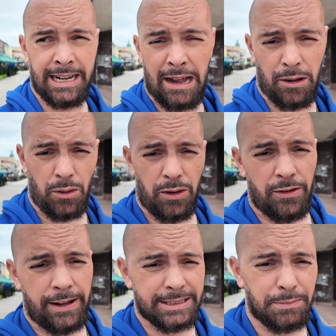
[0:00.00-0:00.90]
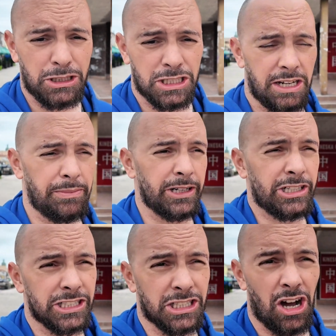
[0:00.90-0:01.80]
Now, as much as I've been
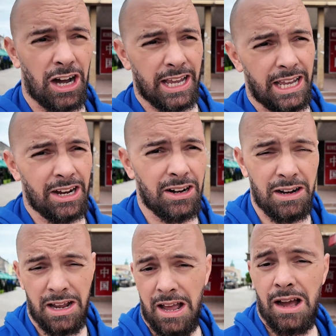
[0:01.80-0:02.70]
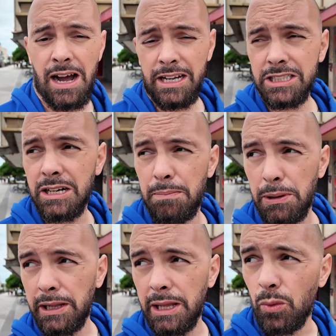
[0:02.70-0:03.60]
just talking here, I just
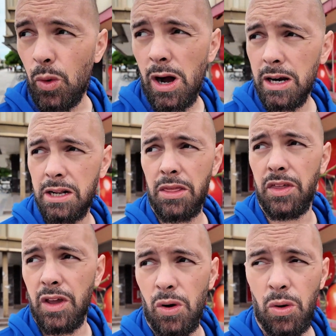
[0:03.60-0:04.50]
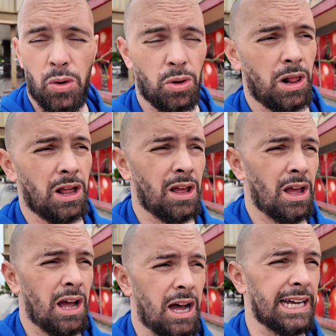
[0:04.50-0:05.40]
completely walked the whole
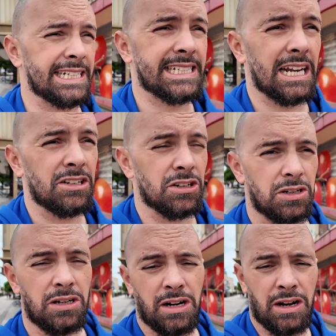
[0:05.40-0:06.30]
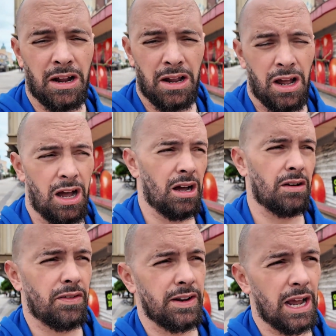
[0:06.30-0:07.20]
center of